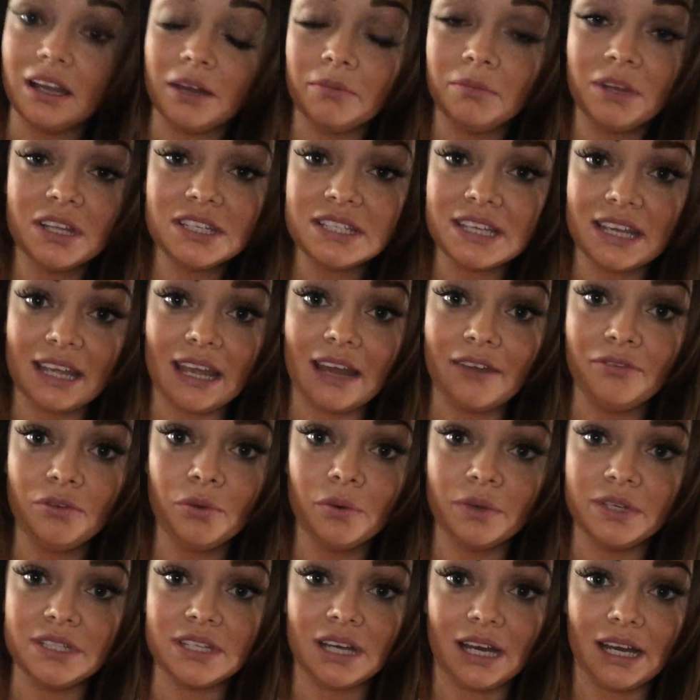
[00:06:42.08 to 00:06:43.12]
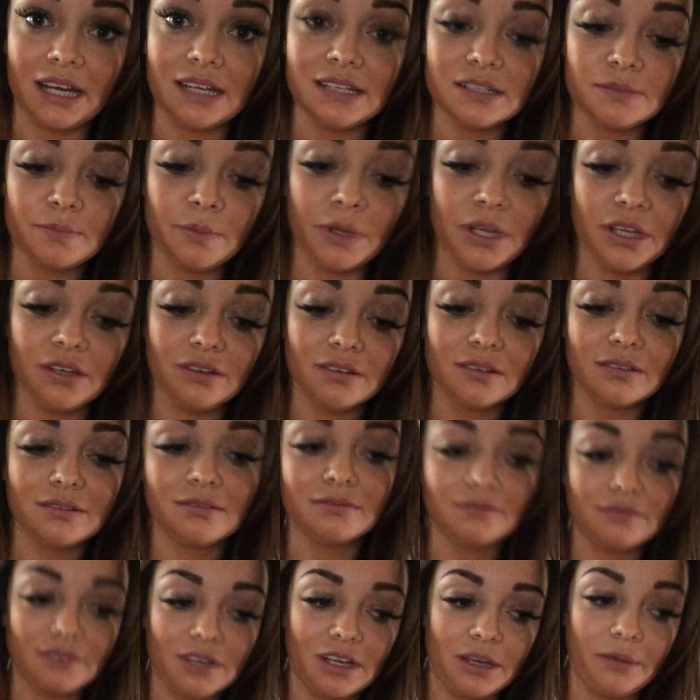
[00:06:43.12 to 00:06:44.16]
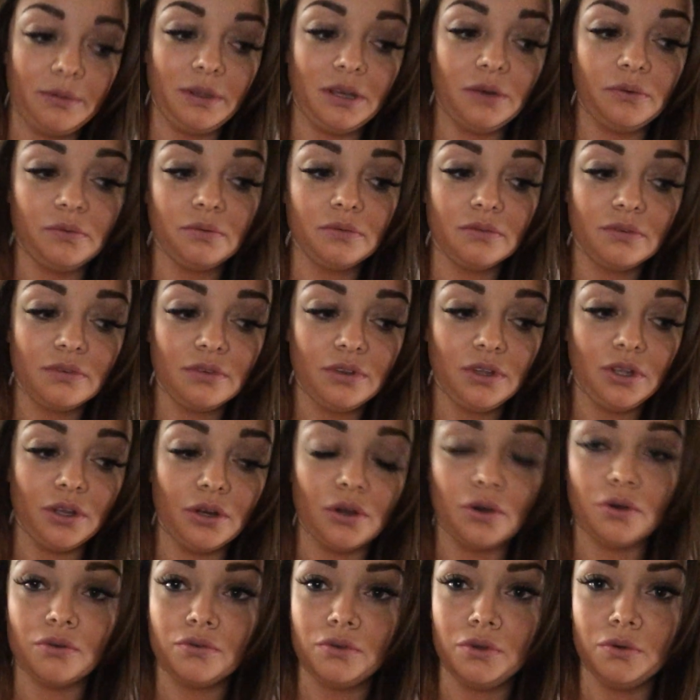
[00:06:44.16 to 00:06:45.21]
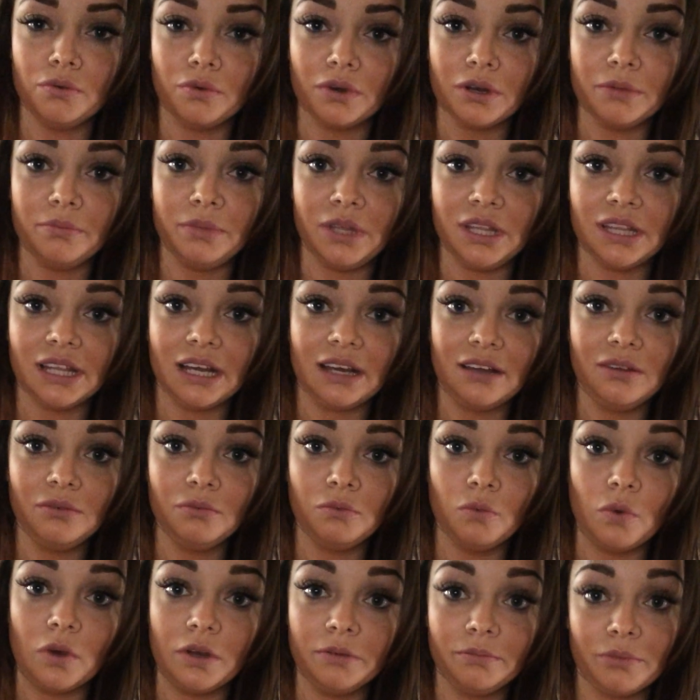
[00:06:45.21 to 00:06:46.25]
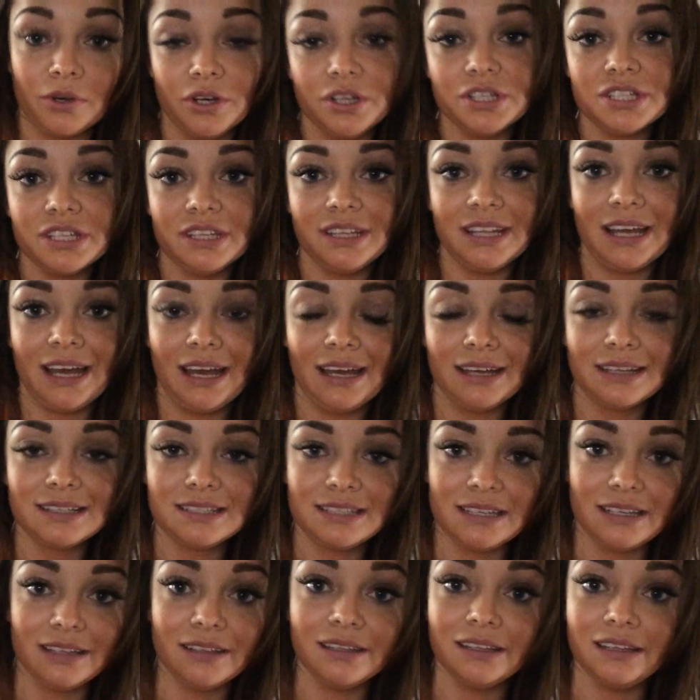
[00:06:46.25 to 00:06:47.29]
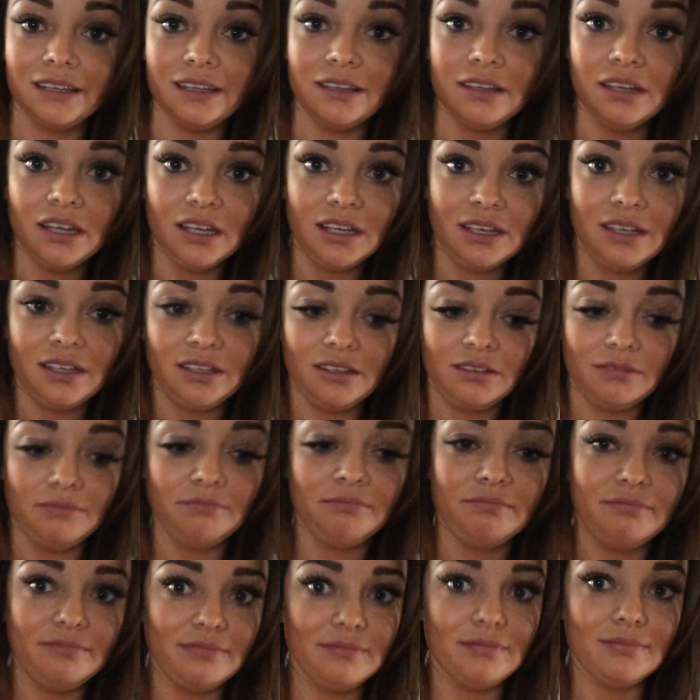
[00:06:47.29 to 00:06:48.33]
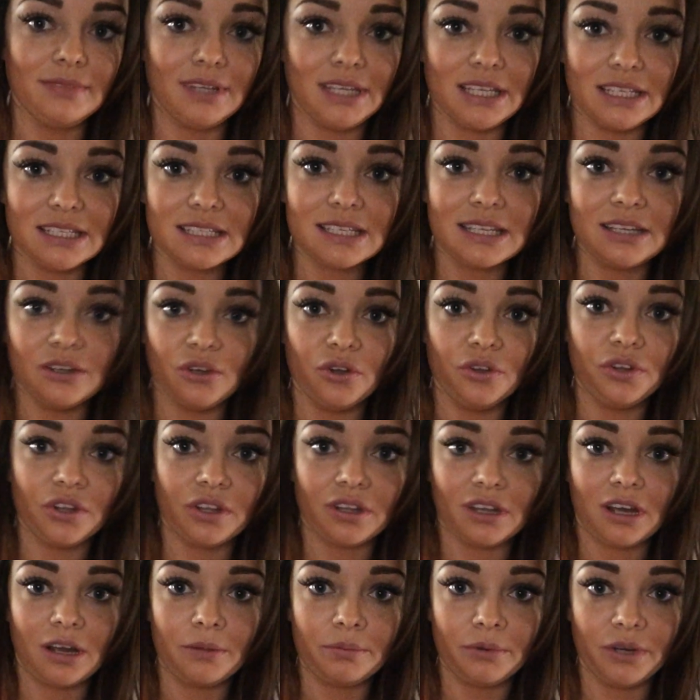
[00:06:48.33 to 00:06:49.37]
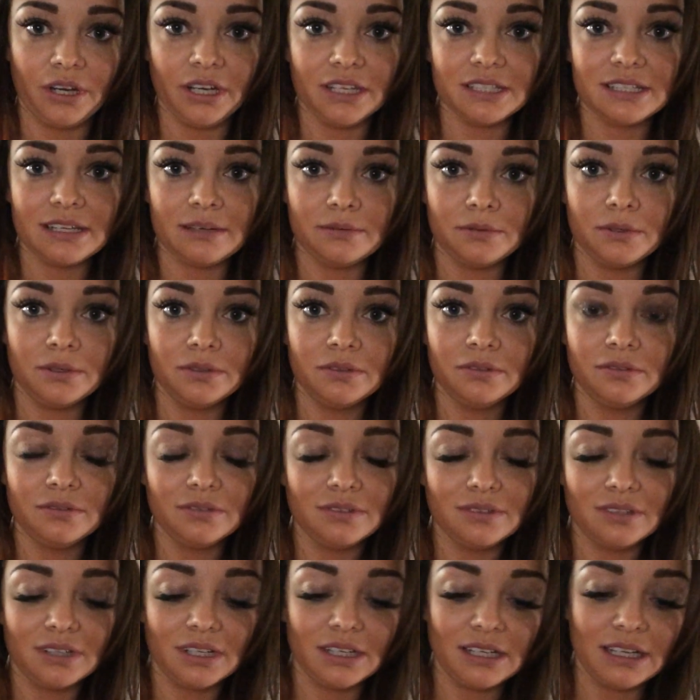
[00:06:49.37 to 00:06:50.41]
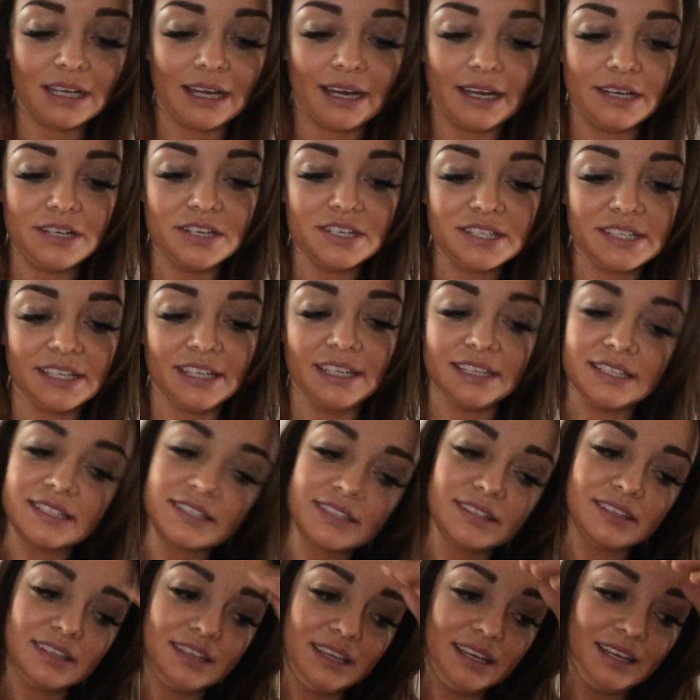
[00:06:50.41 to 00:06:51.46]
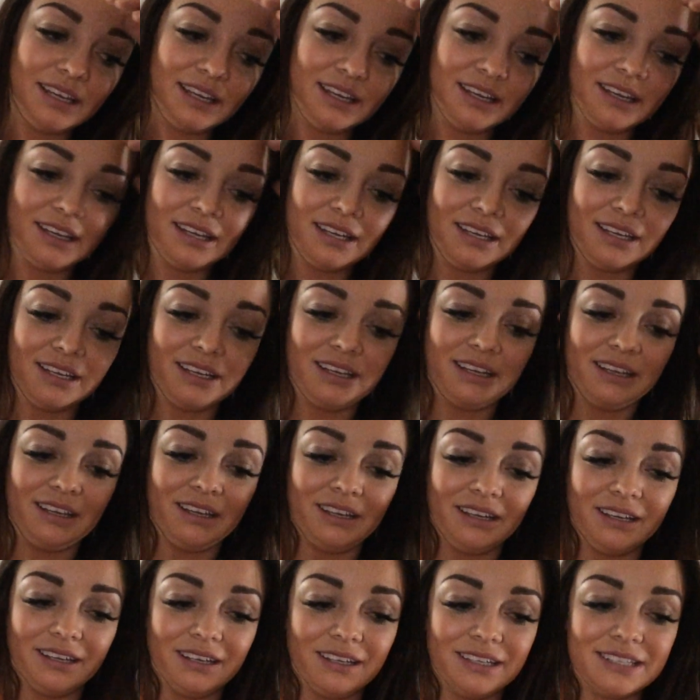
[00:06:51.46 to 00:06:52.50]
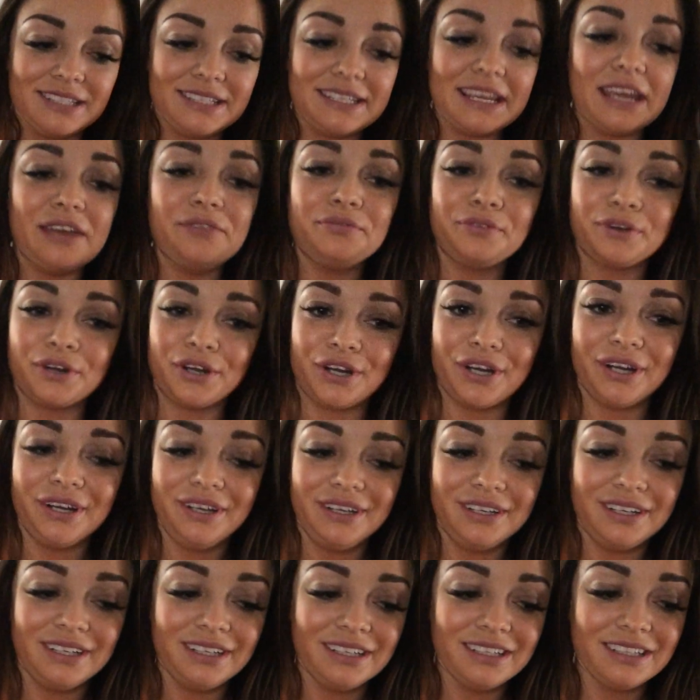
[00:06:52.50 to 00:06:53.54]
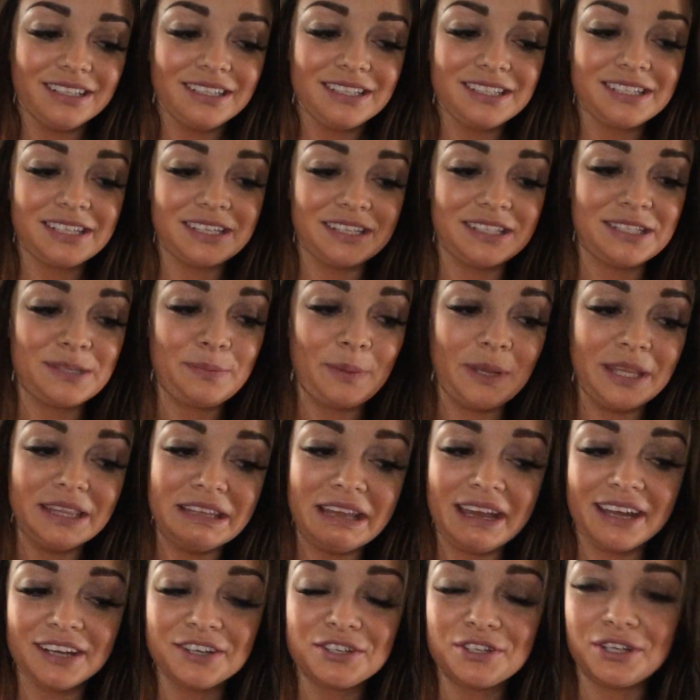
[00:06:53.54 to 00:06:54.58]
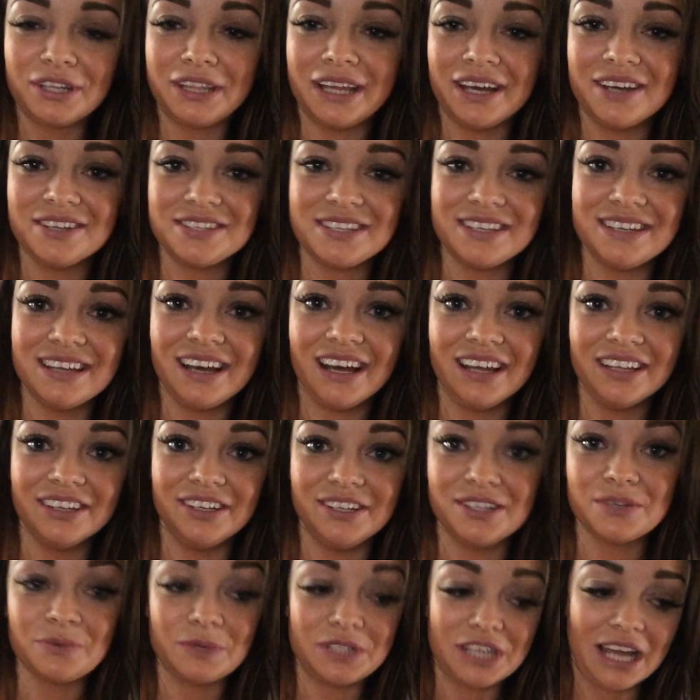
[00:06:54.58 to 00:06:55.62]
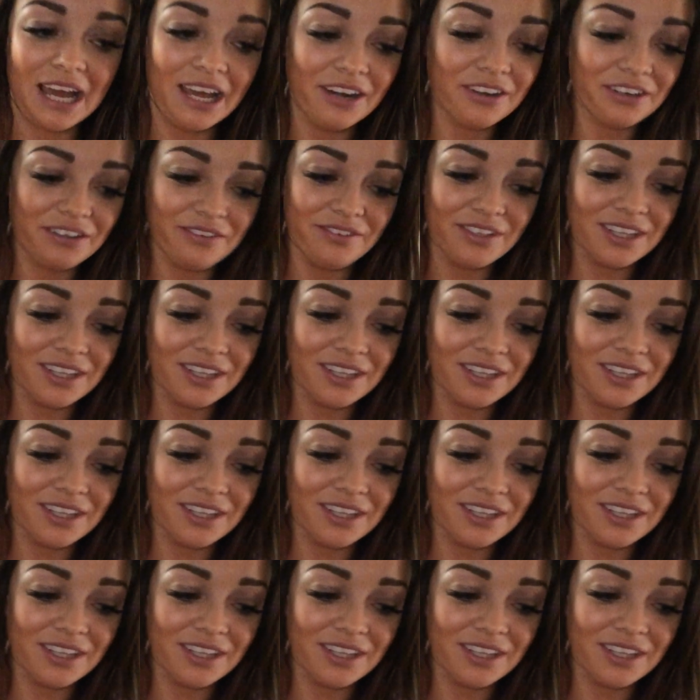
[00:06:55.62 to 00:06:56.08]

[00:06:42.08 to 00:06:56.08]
I'm not saying everyone dies, but I mean, you know, you want to be that one person that accidentally gets killed on the operating table. I just think it's safer to spend the extra $1,000, which I